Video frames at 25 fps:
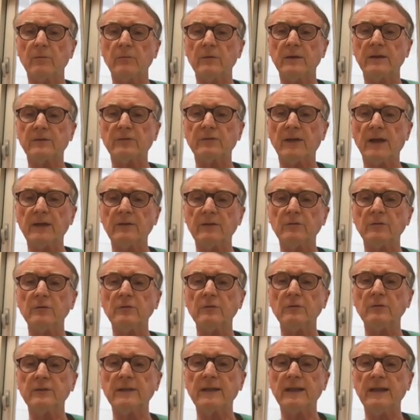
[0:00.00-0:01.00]
We try to
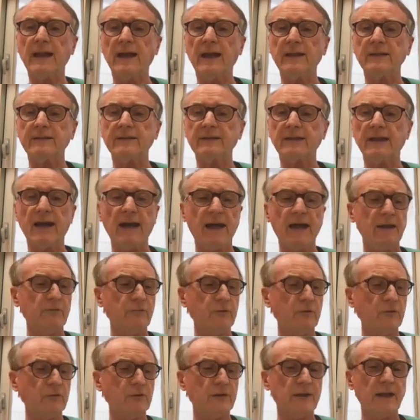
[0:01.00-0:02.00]
utilize
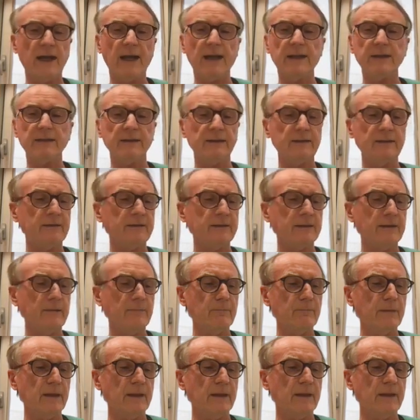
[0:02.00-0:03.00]
IBUS guidance,
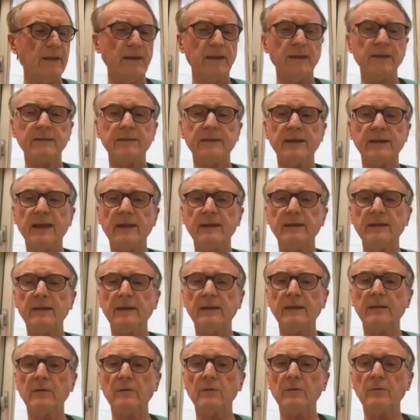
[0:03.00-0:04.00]
and then
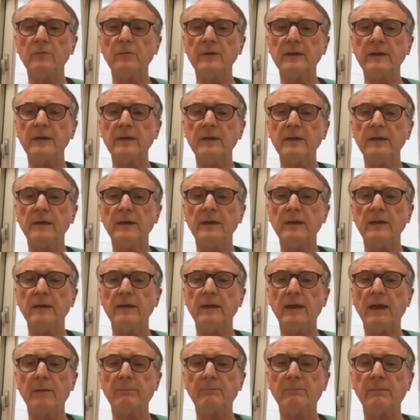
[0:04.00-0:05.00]
we
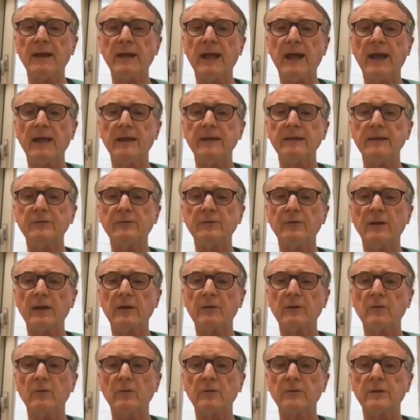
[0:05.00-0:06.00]
apply
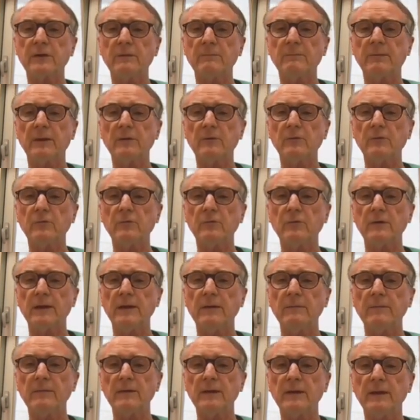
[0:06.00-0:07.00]
drug-coated
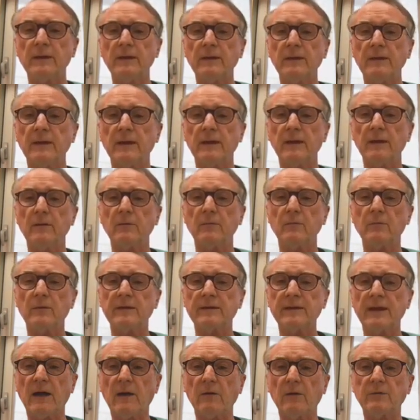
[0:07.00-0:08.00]
balloon
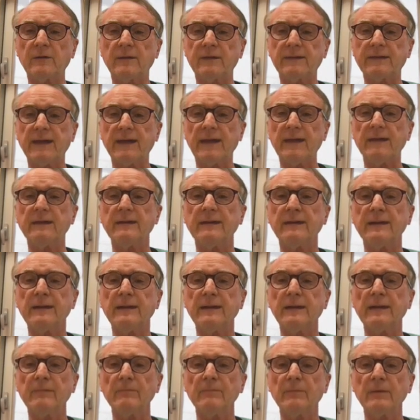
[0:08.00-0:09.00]
without
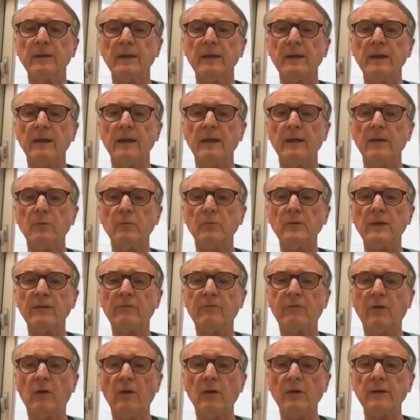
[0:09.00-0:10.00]
stenting. We
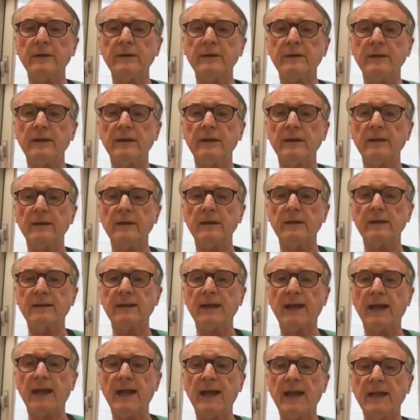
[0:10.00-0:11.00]
avoid
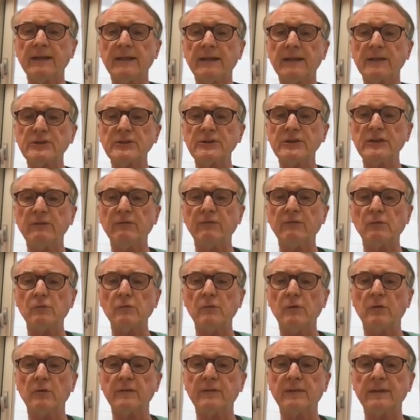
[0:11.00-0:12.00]
carina shift
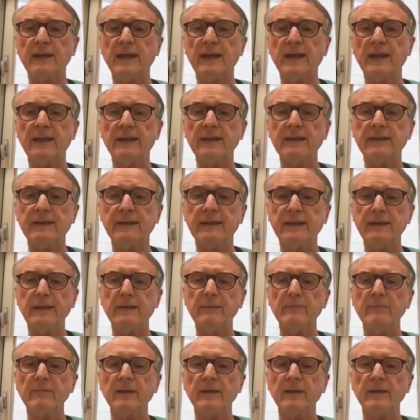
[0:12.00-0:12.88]
toward the LAD,